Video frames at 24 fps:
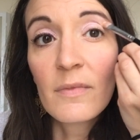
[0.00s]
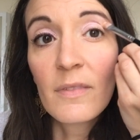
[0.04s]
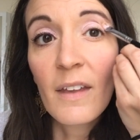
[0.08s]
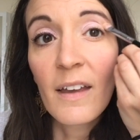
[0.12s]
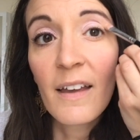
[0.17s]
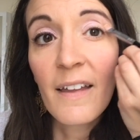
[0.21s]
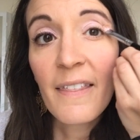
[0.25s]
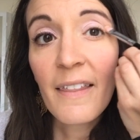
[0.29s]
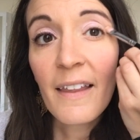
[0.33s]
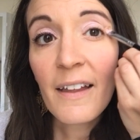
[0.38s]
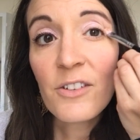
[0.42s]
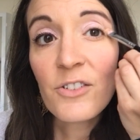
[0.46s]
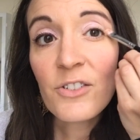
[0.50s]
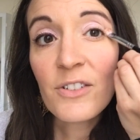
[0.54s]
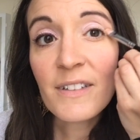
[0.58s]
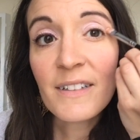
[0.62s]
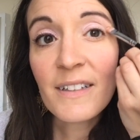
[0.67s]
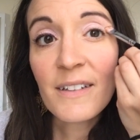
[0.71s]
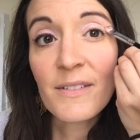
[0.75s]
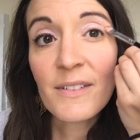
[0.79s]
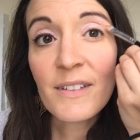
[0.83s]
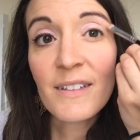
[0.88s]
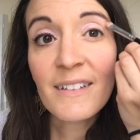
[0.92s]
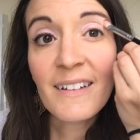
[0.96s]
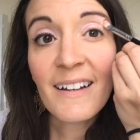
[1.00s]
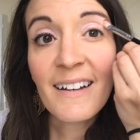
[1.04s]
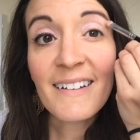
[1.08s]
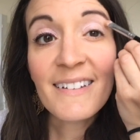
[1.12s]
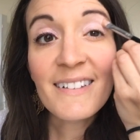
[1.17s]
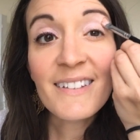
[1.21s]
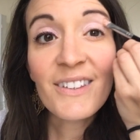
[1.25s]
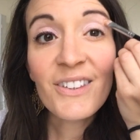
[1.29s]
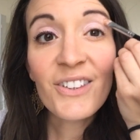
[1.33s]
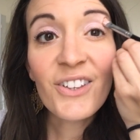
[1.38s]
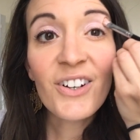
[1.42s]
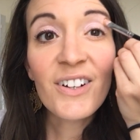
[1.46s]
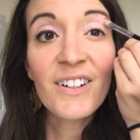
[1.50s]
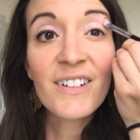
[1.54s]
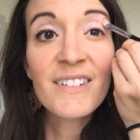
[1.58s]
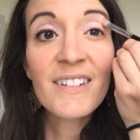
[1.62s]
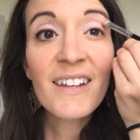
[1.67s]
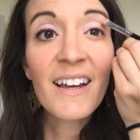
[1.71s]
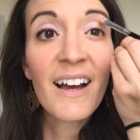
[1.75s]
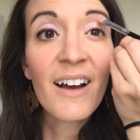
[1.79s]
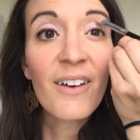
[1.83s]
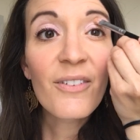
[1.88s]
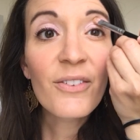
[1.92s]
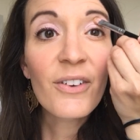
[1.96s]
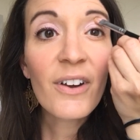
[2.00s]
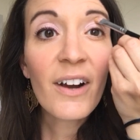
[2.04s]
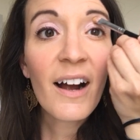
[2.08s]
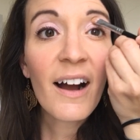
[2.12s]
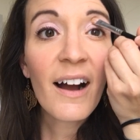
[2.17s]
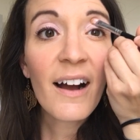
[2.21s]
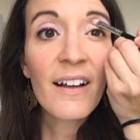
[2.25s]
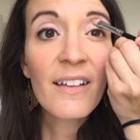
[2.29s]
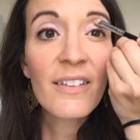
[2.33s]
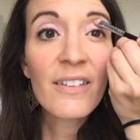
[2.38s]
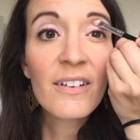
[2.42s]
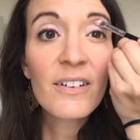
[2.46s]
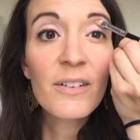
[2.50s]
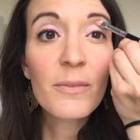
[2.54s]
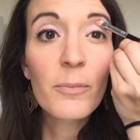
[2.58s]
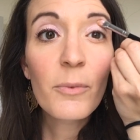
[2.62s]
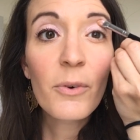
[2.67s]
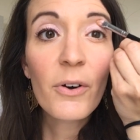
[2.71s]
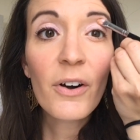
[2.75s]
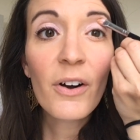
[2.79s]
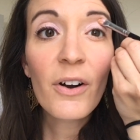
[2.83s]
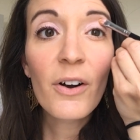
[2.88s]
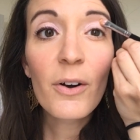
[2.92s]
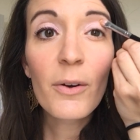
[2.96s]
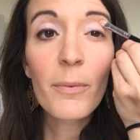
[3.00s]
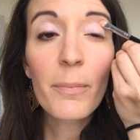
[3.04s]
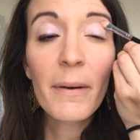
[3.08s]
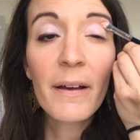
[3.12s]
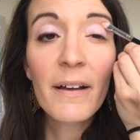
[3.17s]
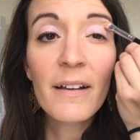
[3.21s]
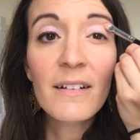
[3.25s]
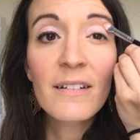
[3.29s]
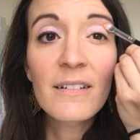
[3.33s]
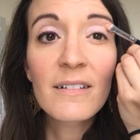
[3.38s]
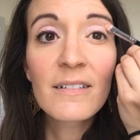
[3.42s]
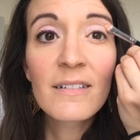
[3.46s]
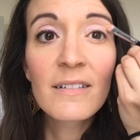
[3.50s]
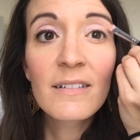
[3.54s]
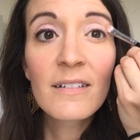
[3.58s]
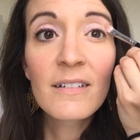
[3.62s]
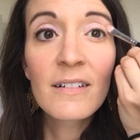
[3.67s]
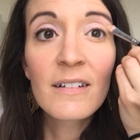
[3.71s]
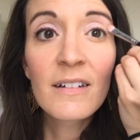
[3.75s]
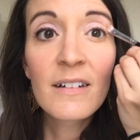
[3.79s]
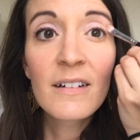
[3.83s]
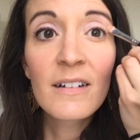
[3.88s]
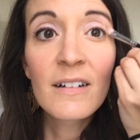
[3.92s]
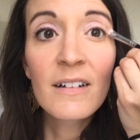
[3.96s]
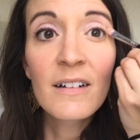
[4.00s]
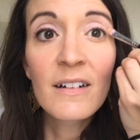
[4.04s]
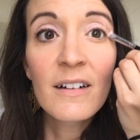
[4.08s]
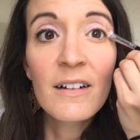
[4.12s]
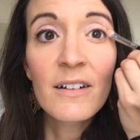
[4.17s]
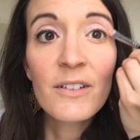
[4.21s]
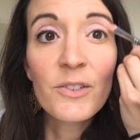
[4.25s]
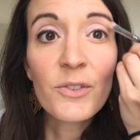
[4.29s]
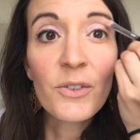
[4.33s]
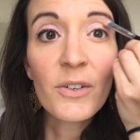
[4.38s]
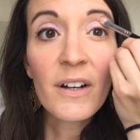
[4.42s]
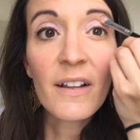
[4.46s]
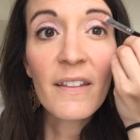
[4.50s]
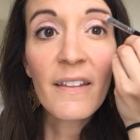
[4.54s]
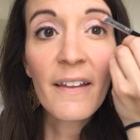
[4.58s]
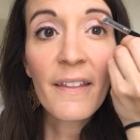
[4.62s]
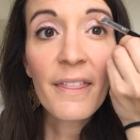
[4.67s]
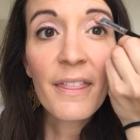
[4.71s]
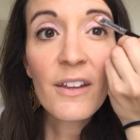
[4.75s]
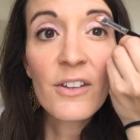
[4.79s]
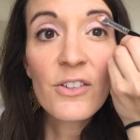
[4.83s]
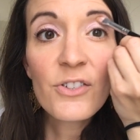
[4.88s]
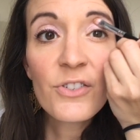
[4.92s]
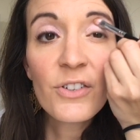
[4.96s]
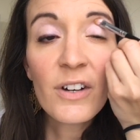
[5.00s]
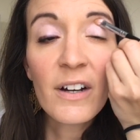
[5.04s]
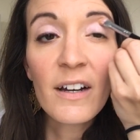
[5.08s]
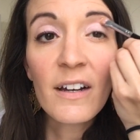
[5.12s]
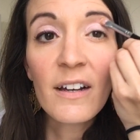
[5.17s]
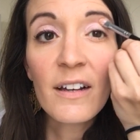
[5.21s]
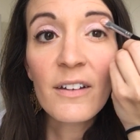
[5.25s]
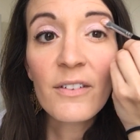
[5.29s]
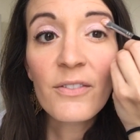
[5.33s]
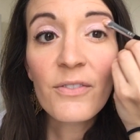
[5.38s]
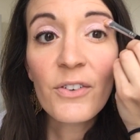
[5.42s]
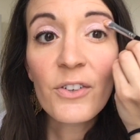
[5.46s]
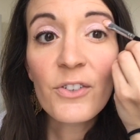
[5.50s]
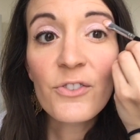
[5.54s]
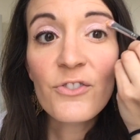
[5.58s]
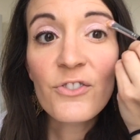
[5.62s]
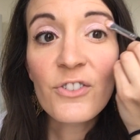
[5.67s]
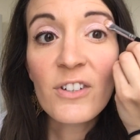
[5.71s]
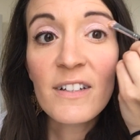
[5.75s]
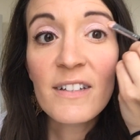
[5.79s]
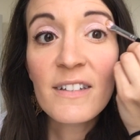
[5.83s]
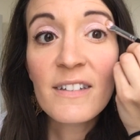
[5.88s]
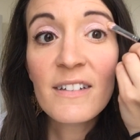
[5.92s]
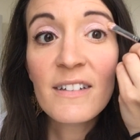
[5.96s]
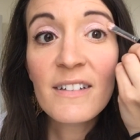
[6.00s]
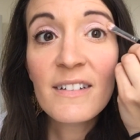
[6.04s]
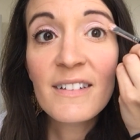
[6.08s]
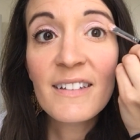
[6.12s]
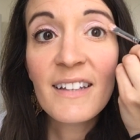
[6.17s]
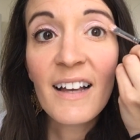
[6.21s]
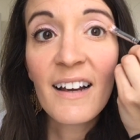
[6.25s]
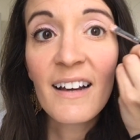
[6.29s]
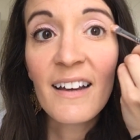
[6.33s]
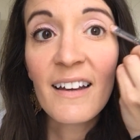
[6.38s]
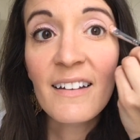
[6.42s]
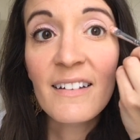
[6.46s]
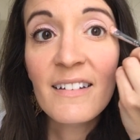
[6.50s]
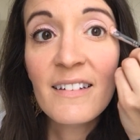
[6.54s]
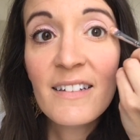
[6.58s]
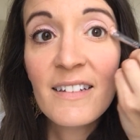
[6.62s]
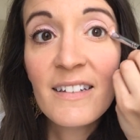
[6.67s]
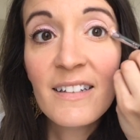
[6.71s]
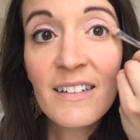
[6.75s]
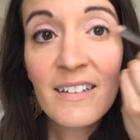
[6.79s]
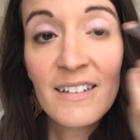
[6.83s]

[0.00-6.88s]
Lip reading: And that just gives a nice look to have your eye look more open. So we're going to let that dry for just a second.